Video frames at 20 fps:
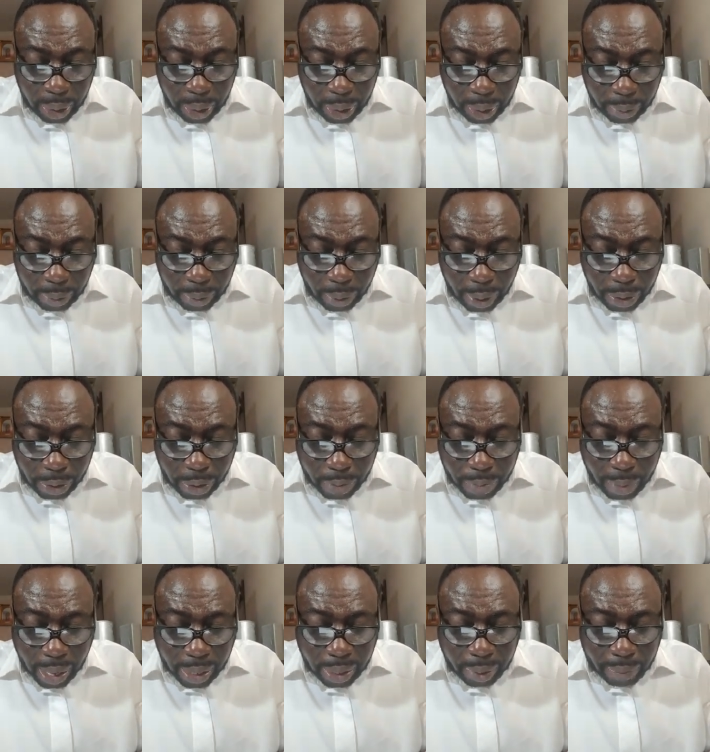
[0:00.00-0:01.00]
I'm going to
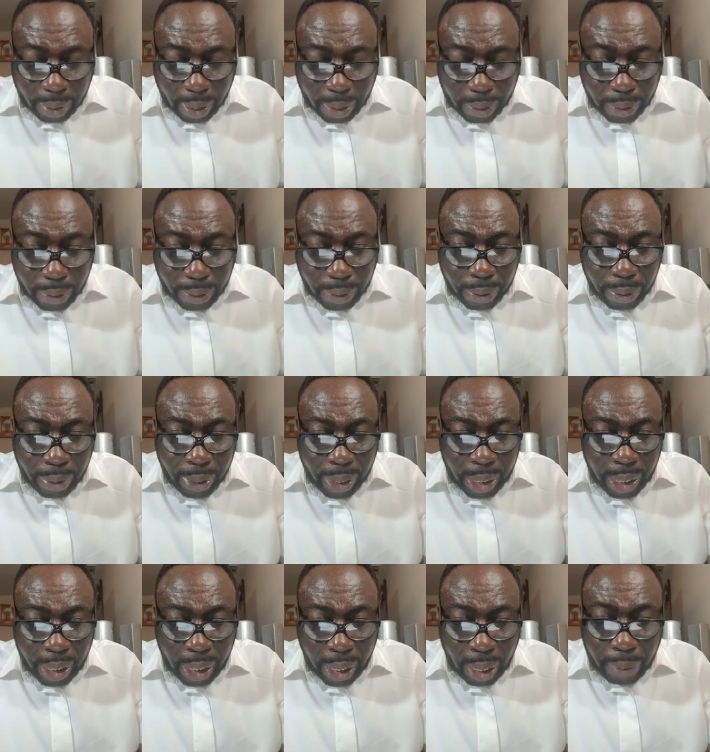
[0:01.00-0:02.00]
Mark chapter 2.
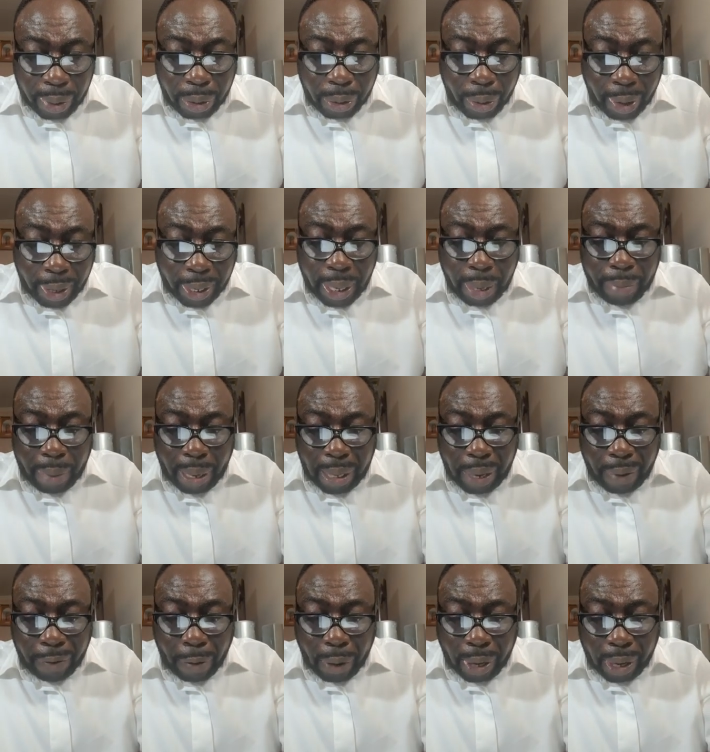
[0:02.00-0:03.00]
And we're talking about
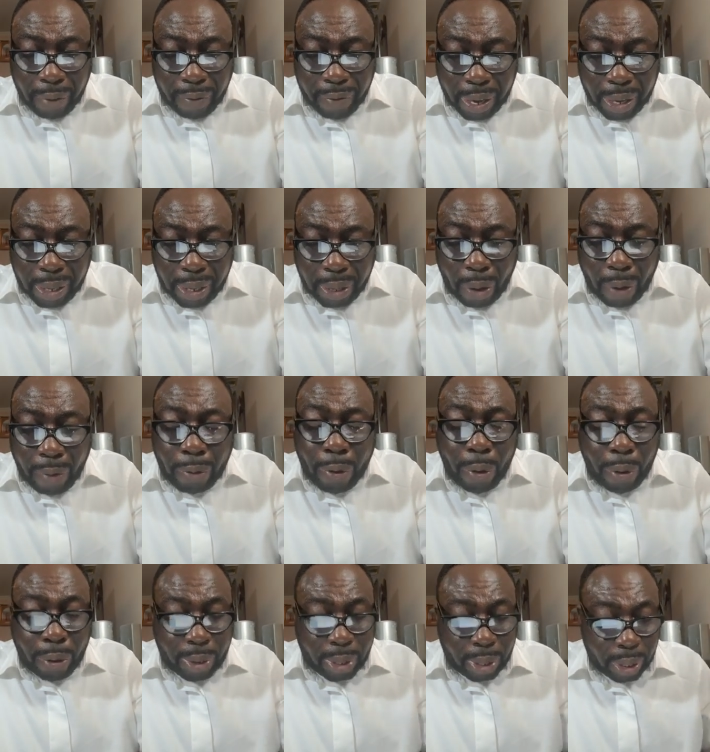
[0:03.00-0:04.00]
the forgiveness of
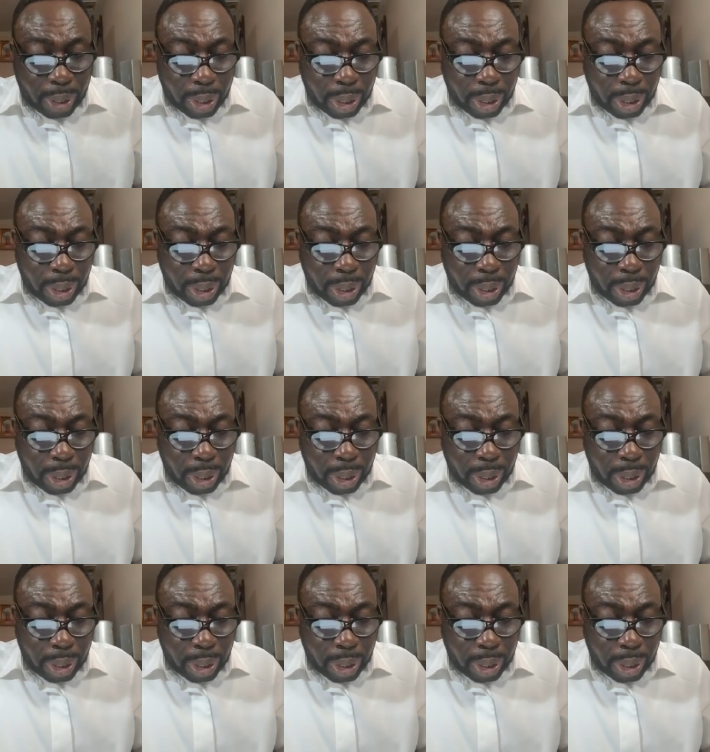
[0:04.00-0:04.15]
God.